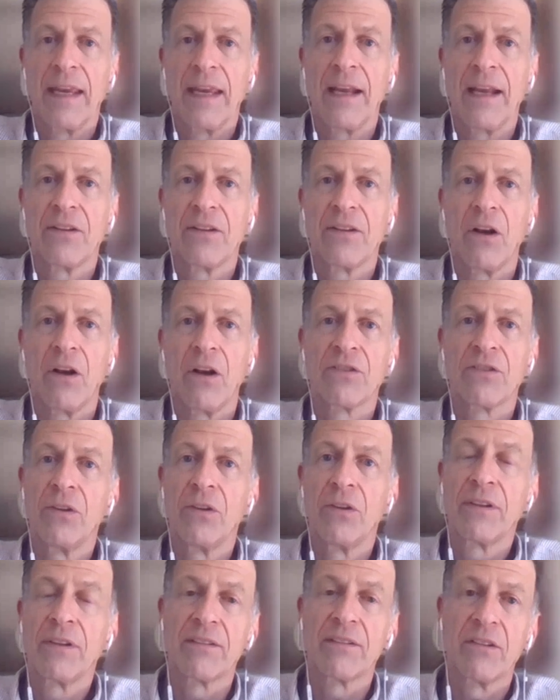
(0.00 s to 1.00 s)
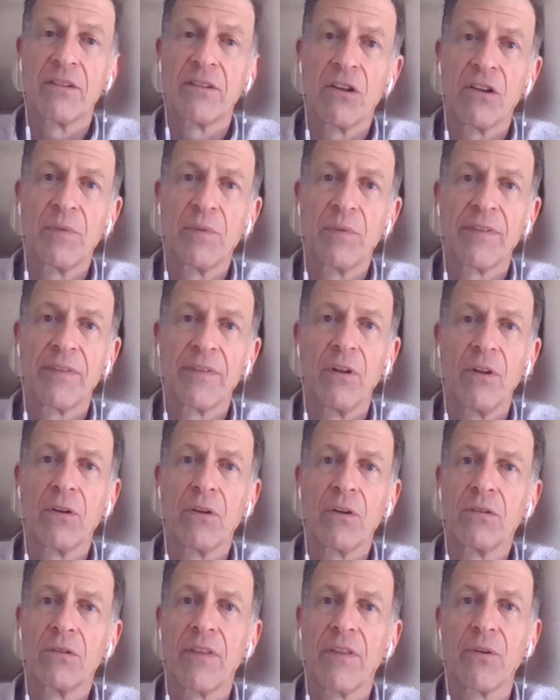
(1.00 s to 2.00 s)
and to also consult with your
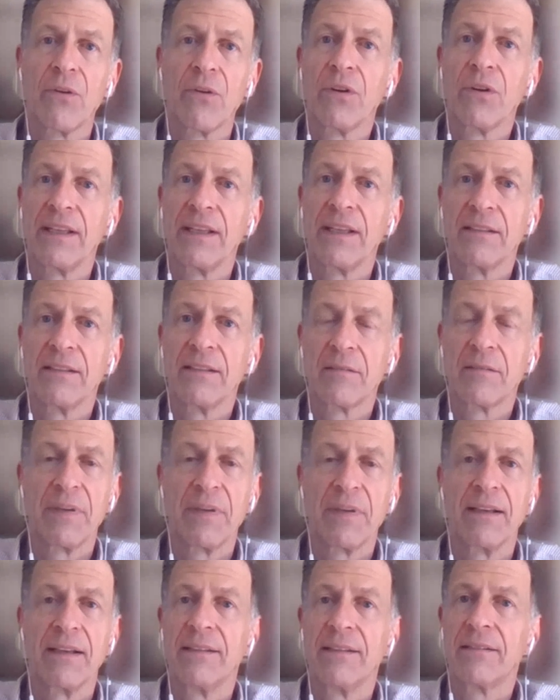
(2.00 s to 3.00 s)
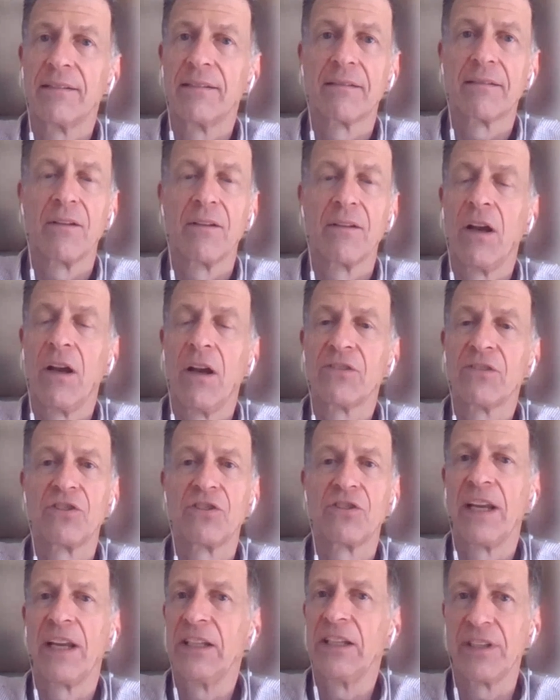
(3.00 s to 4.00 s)
local authorities because the laws are
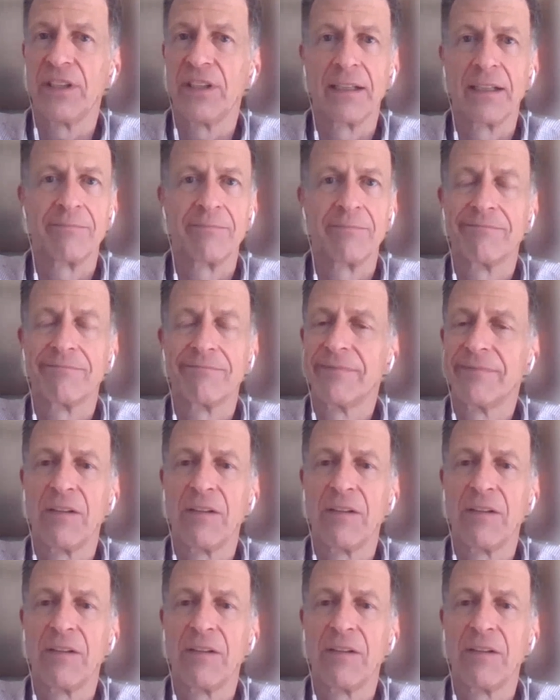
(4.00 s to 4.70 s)
changing.